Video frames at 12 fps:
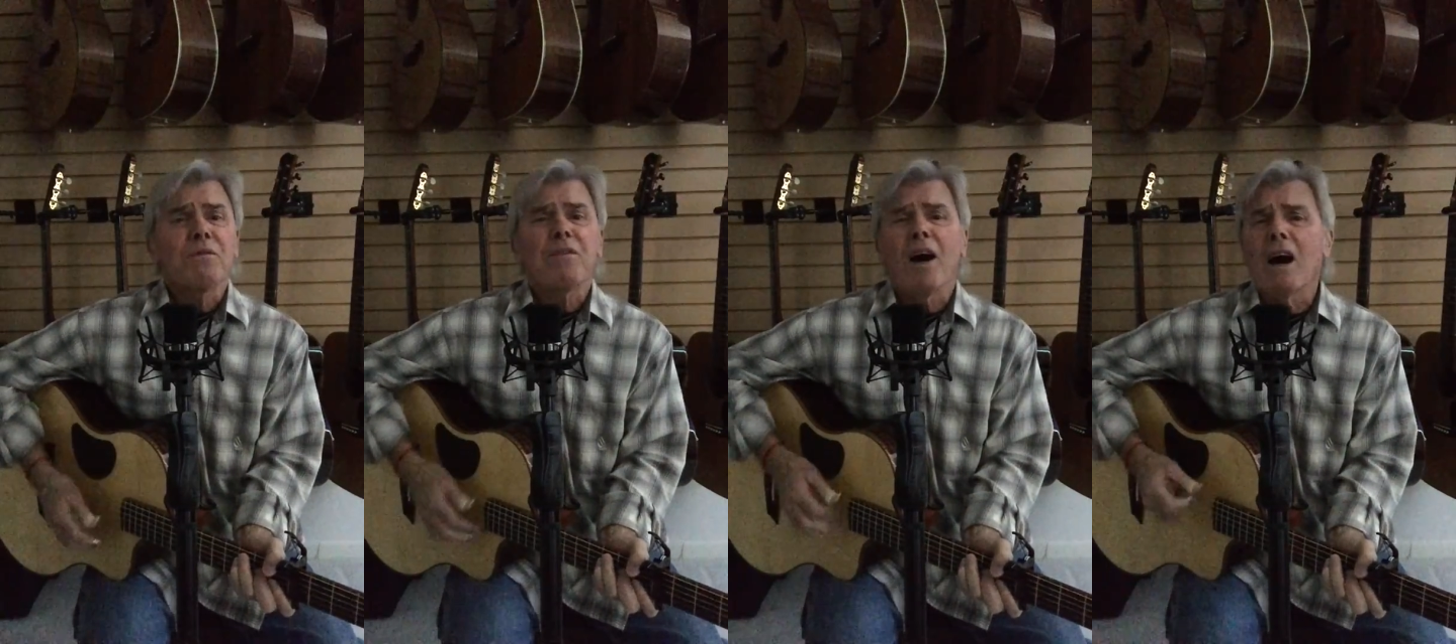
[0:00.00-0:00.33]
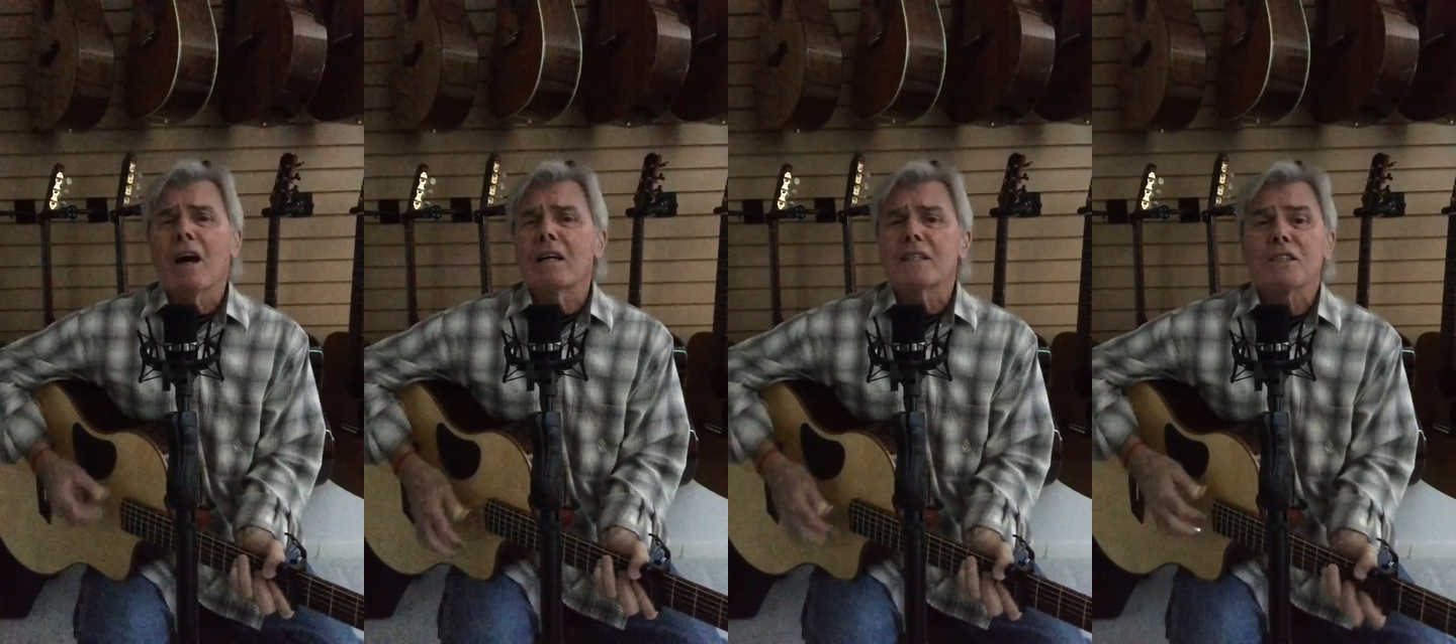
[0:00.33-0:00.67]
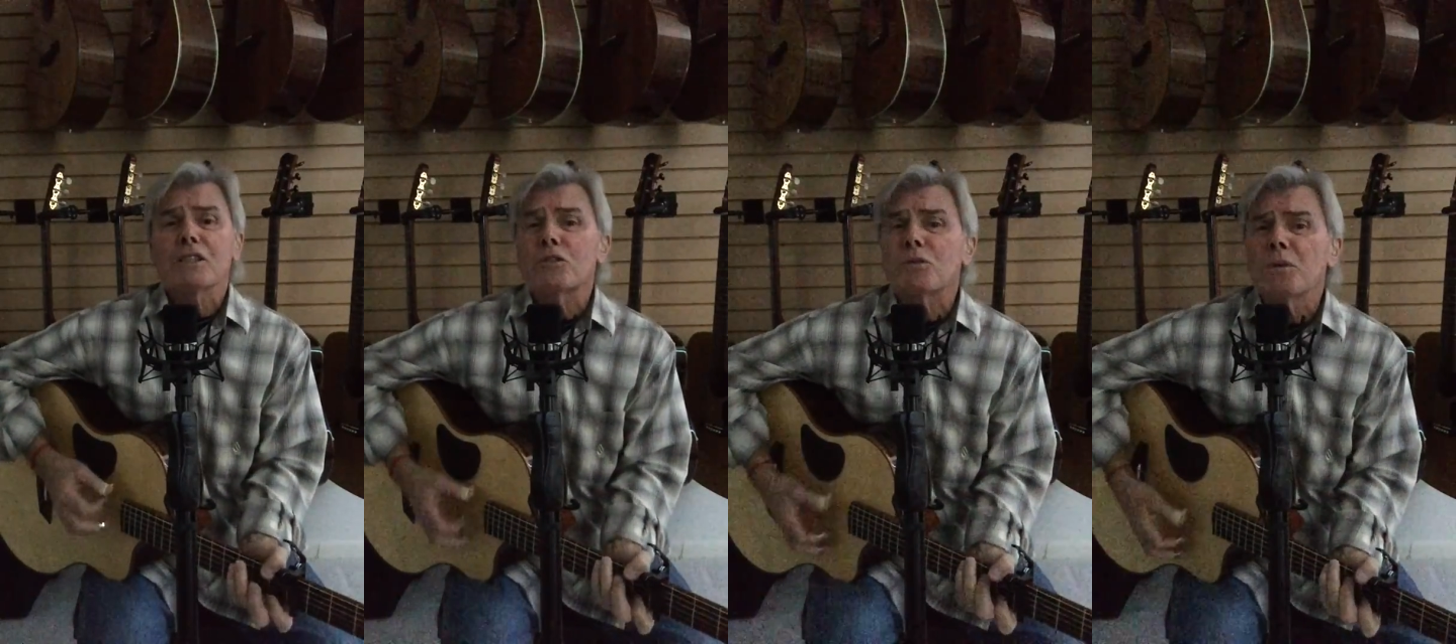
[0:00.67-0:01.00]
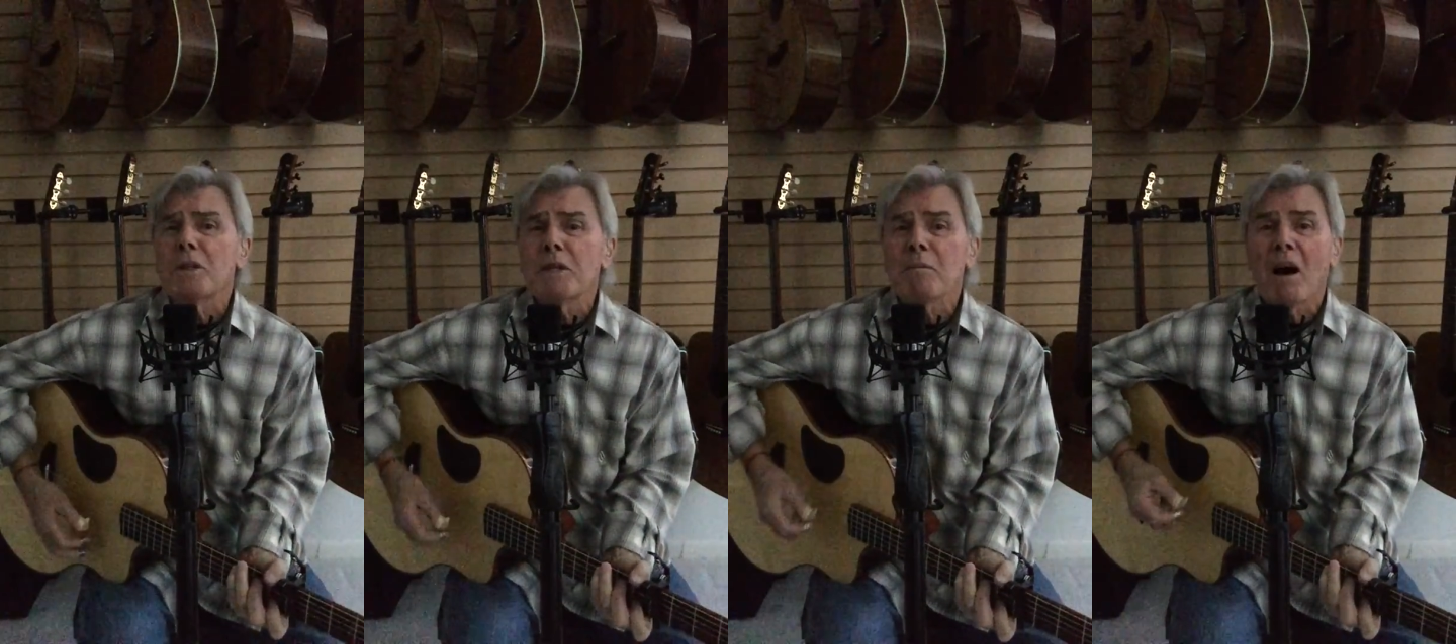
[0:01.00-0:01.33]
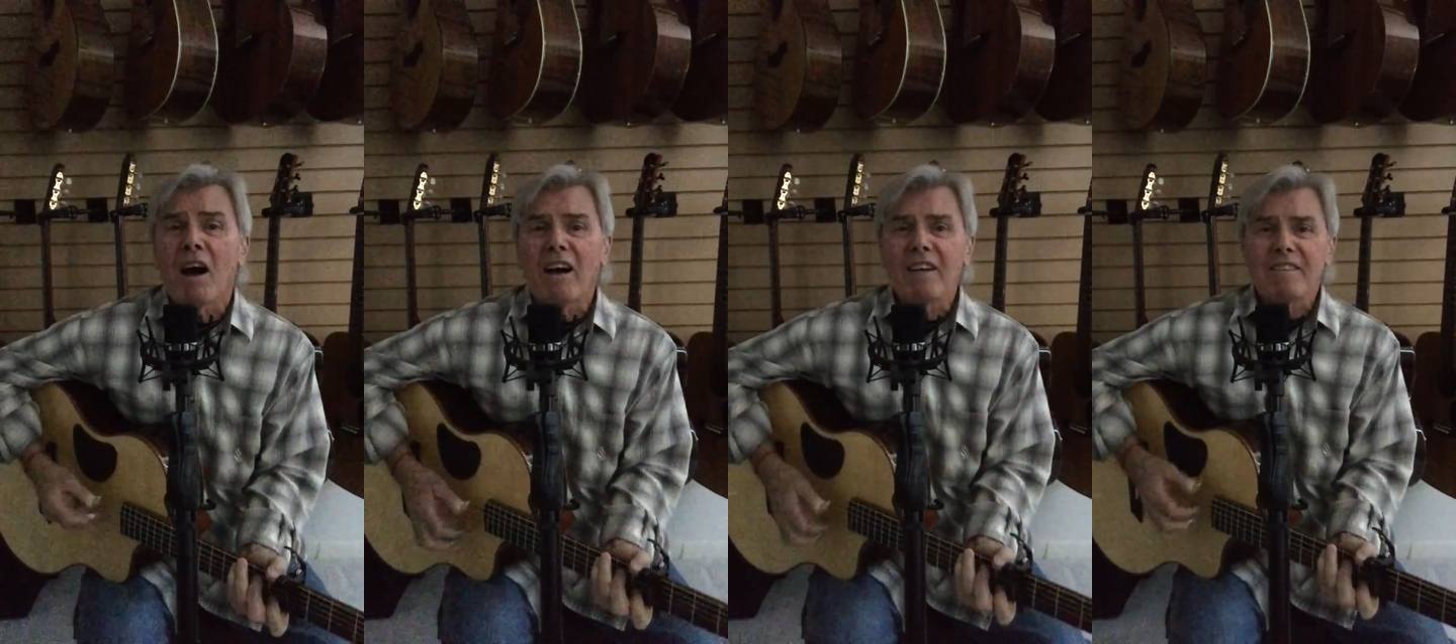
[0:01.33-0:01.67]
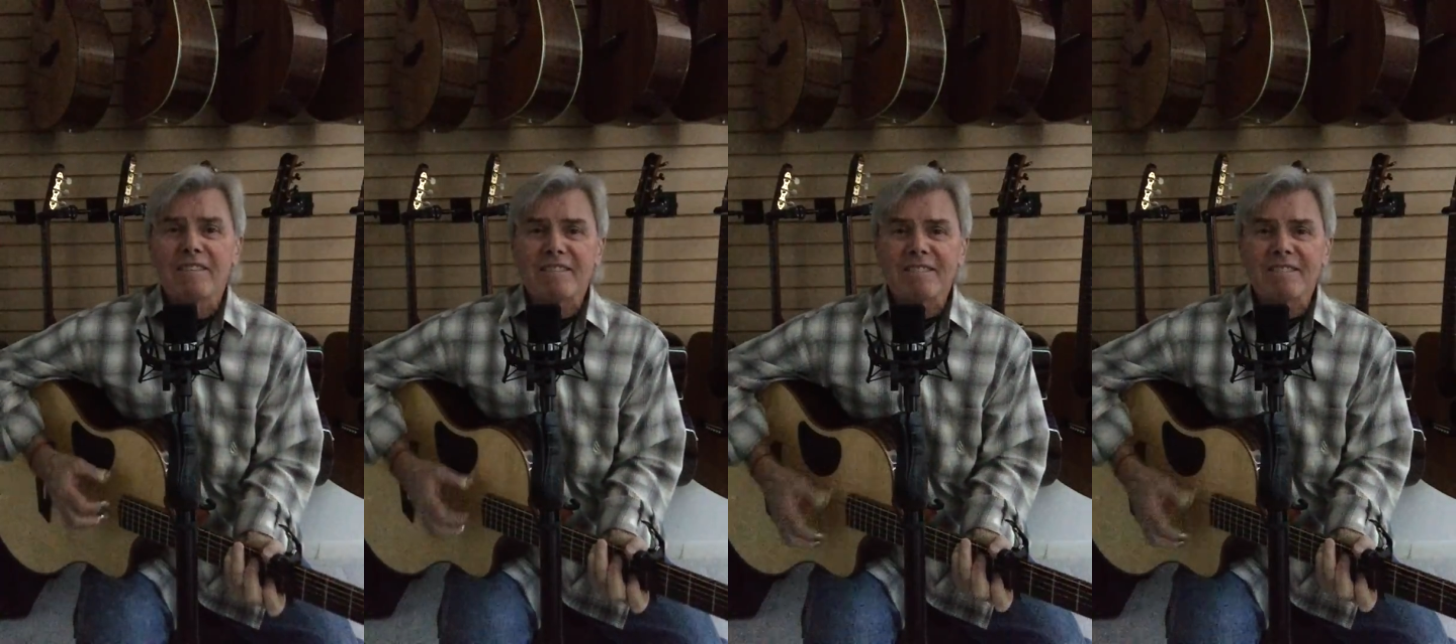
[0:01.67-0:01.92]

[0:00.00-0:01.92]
far to dream of.